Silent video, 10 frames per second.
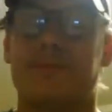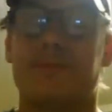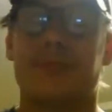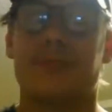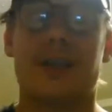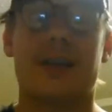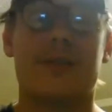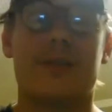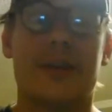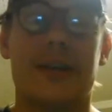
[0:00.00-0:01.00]
But like I was
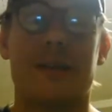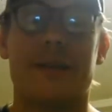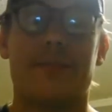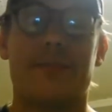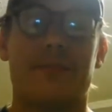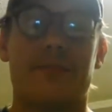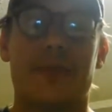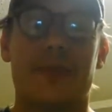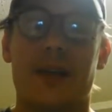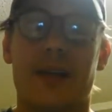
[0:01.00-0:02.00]
saying,
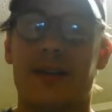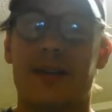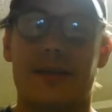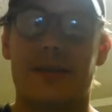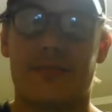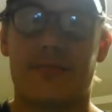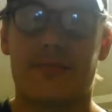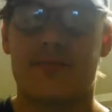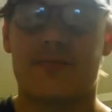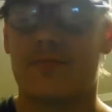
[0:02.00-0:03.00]
and this is
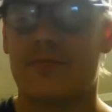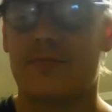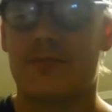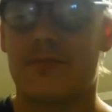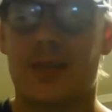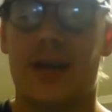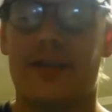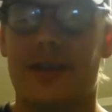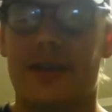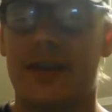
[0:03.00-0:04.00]
kind of a
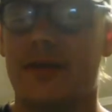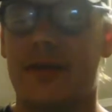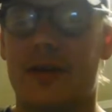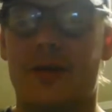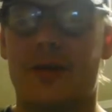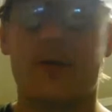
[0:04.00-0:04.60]
thing about